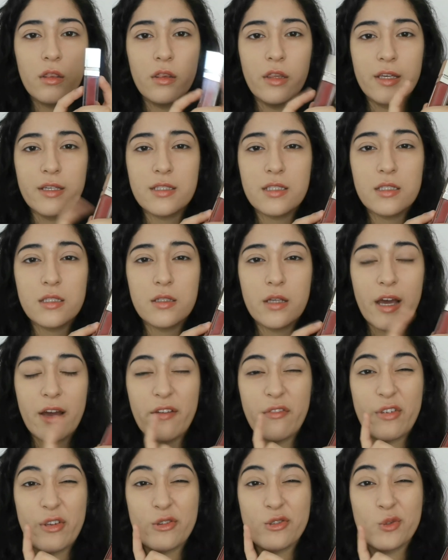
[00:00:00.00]
this
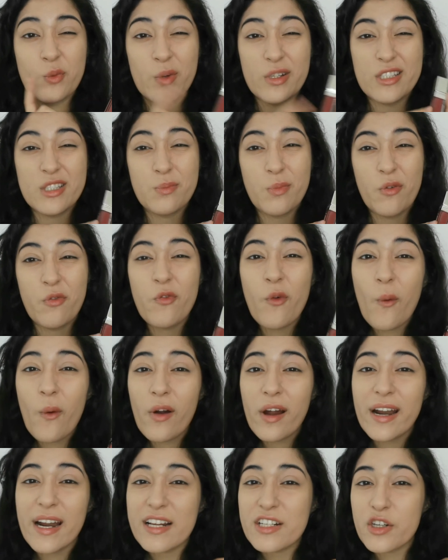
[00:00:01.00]
I've used once
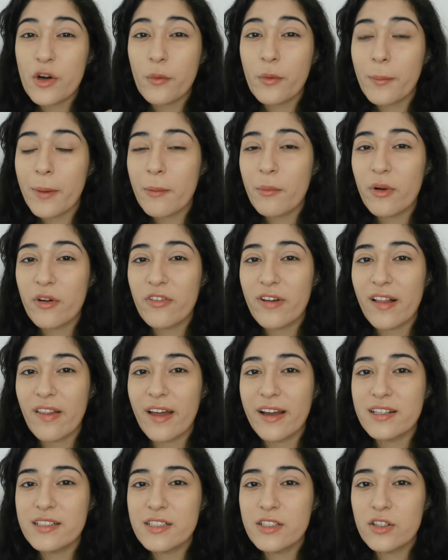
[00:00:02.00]
before and I don't remember if I
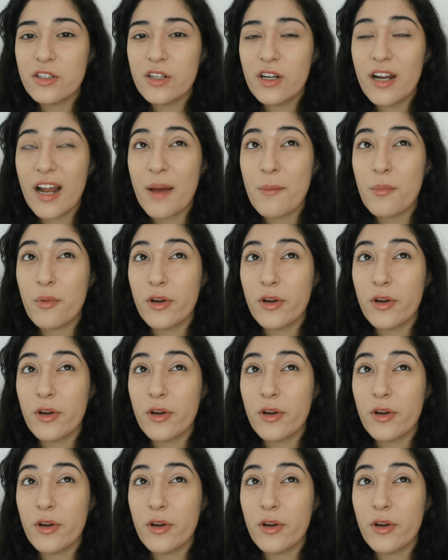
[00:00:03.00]
liked it or not.